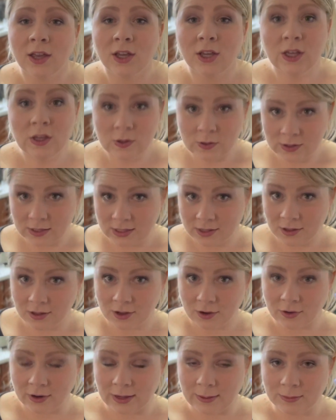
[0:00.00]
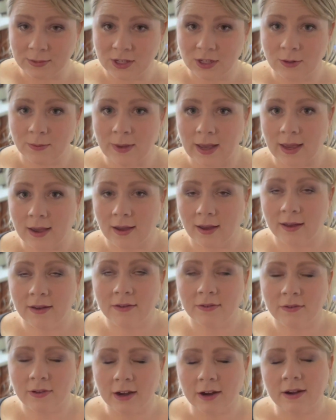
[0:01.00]
used the cream to make
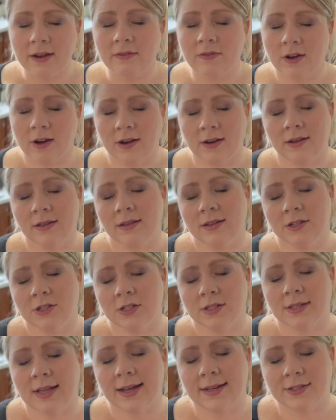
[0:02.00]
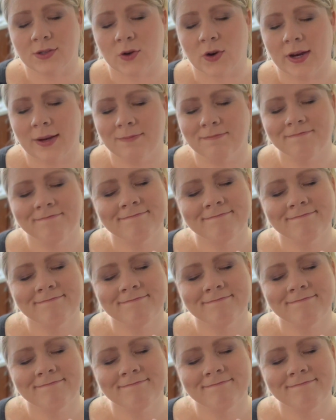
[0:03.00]
very, very delicious ice cream.